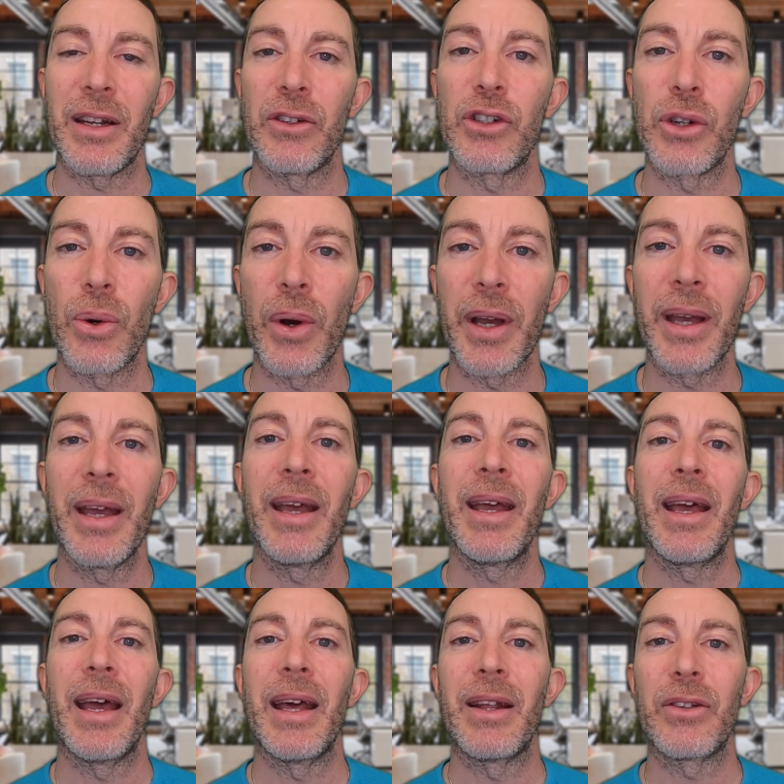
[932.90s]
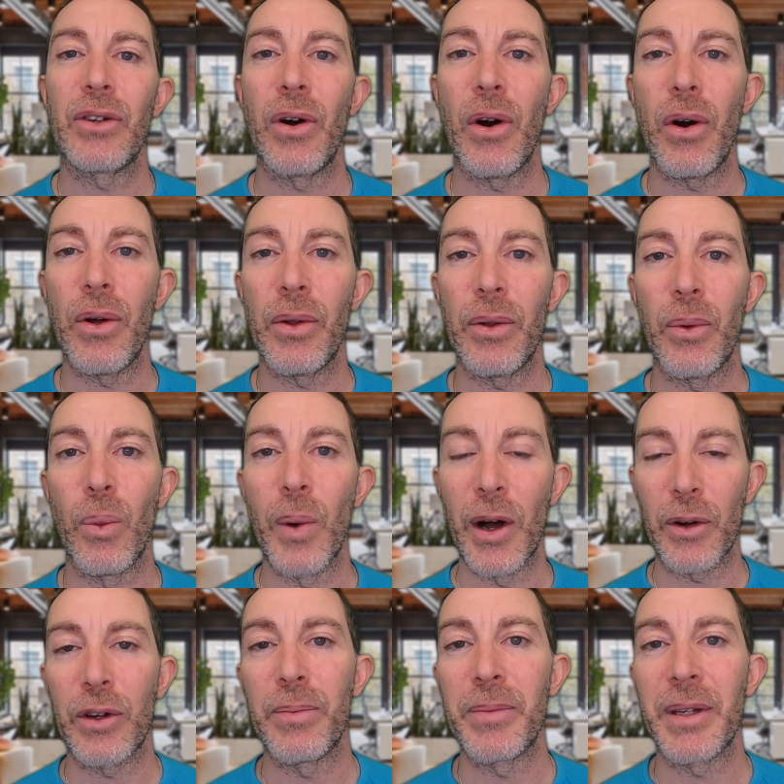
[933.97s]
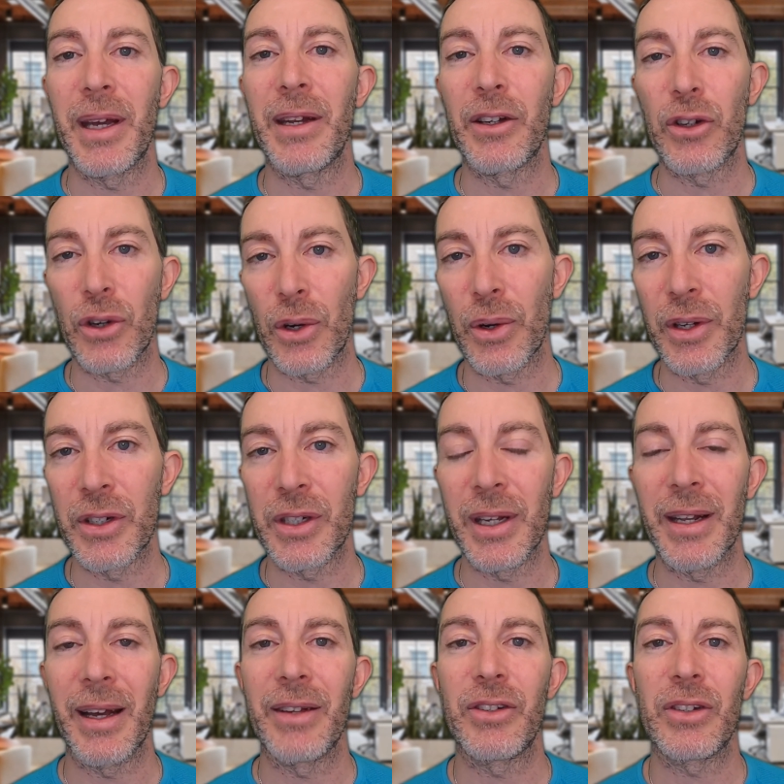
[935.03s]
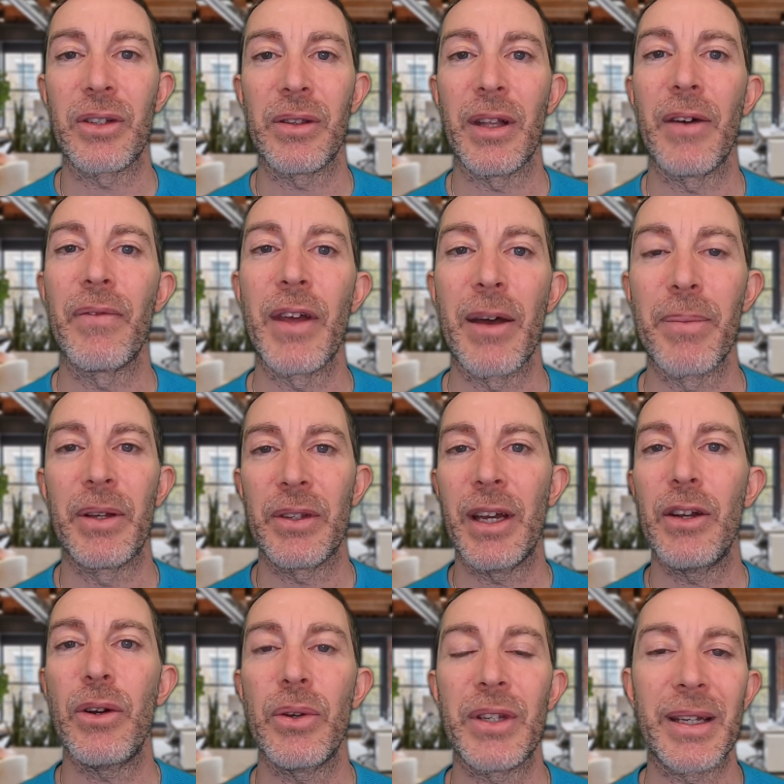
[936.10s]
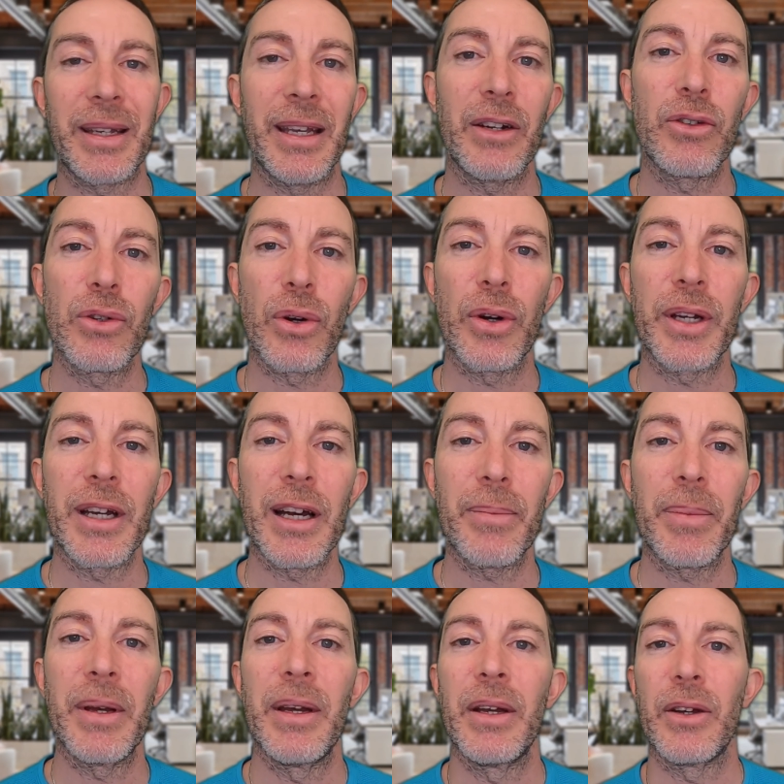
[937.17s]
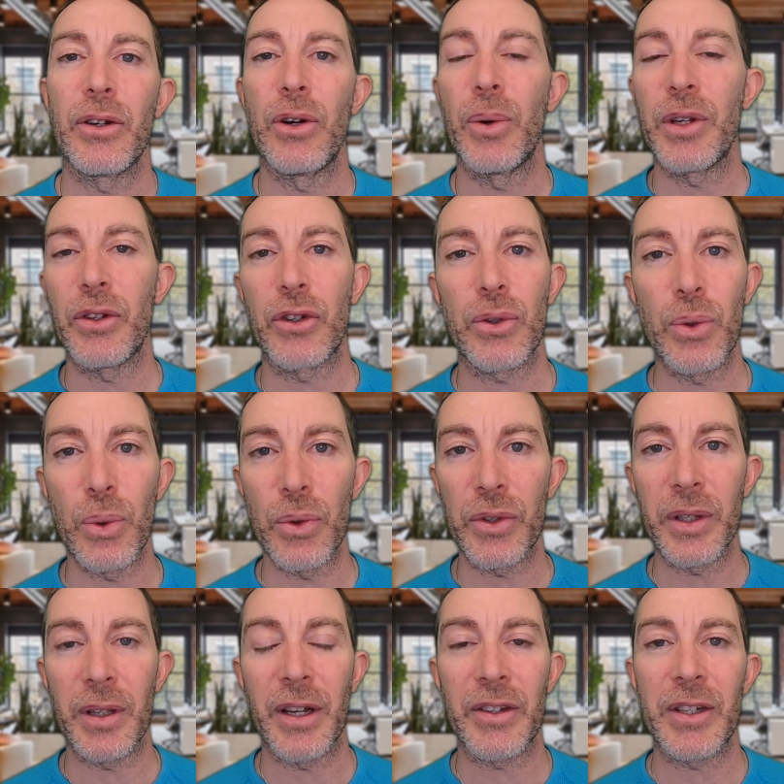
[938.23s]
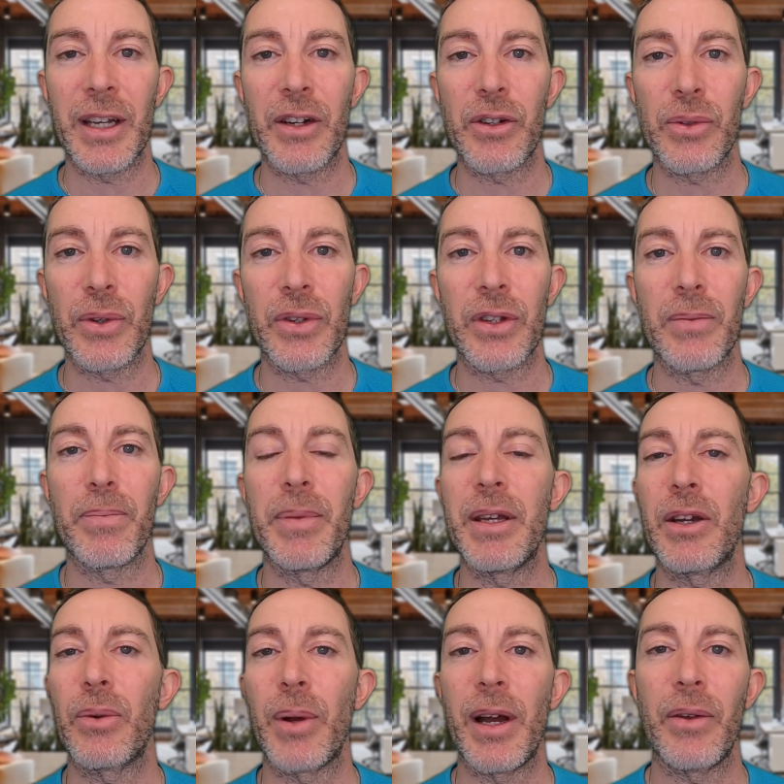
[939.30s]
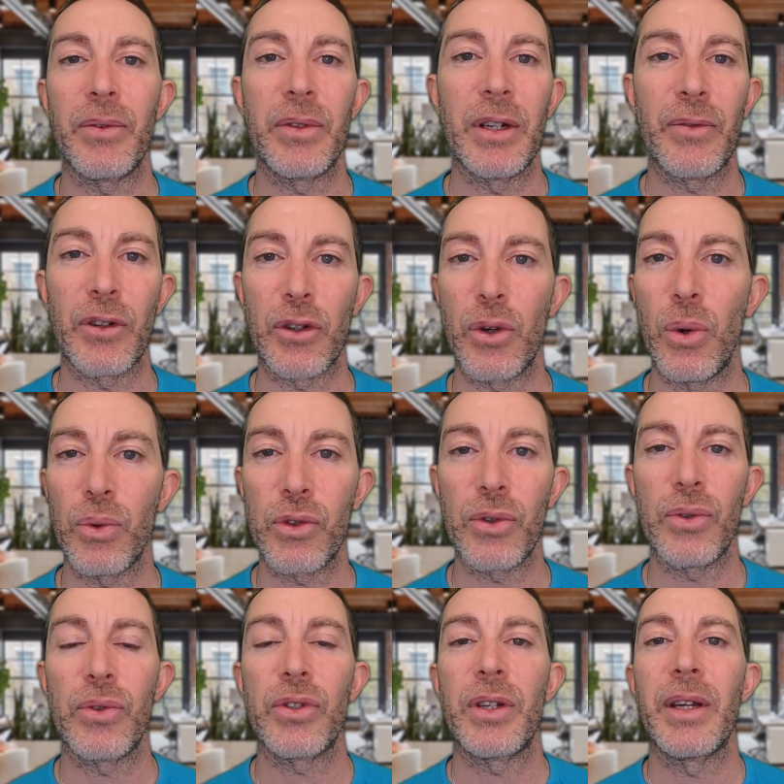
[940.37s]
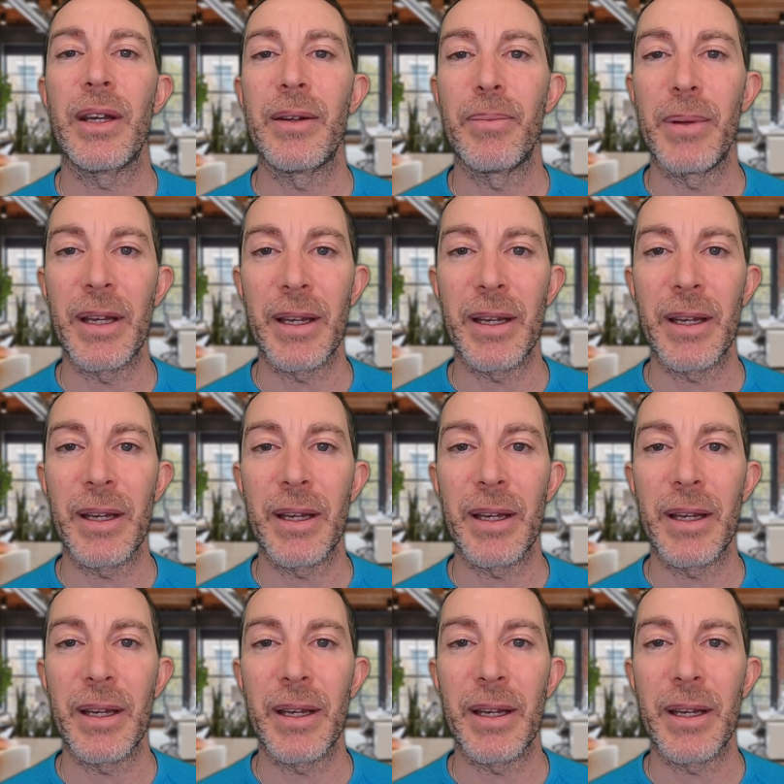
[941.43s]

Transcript: and enjoy. And it's all welcomed and encouraged. And I just love that, because I know as a kid growing up, going to schools in Los Angeles and being around different cultures and